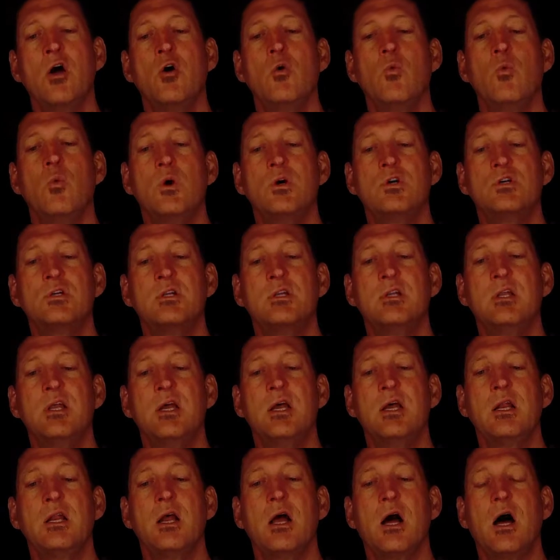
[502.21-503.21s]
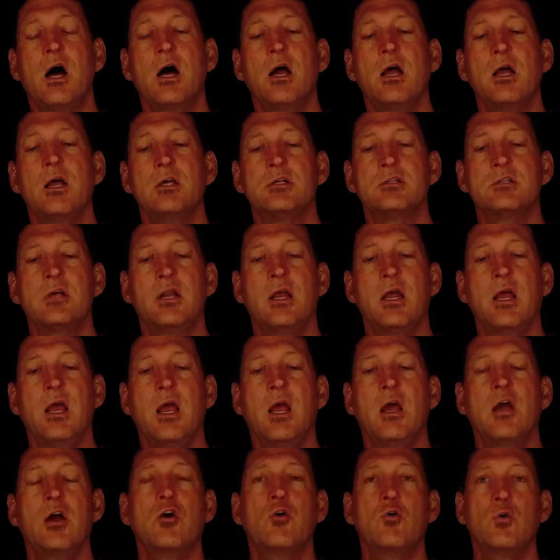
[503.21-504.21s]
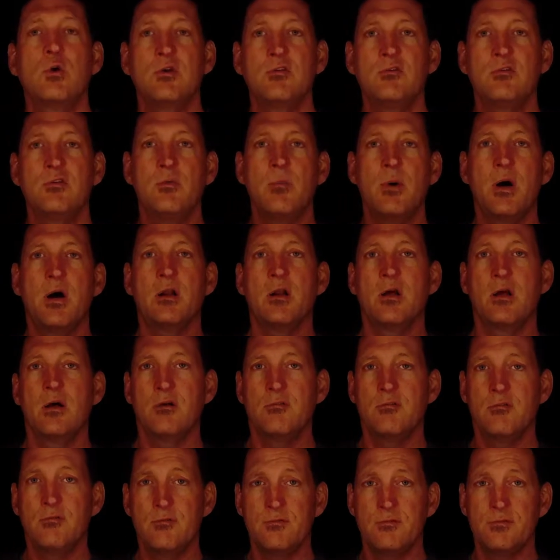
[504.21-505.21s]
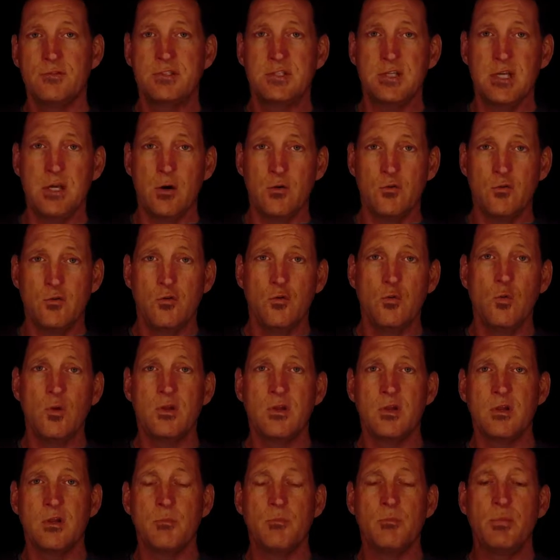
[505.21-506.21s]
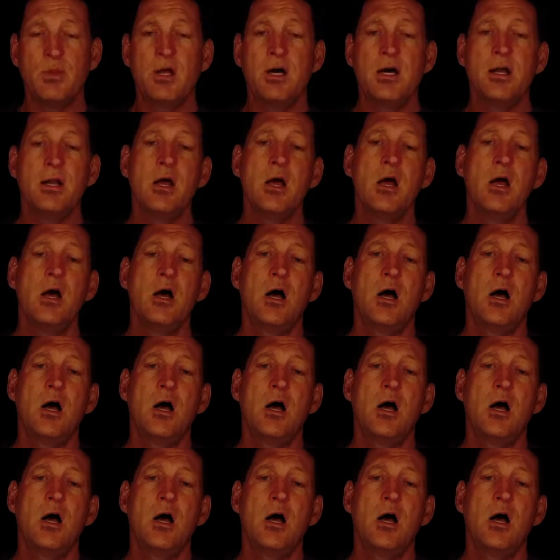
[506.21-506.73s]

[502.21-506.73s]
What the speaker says: which then is going to increase the amount of CO2 within the blood.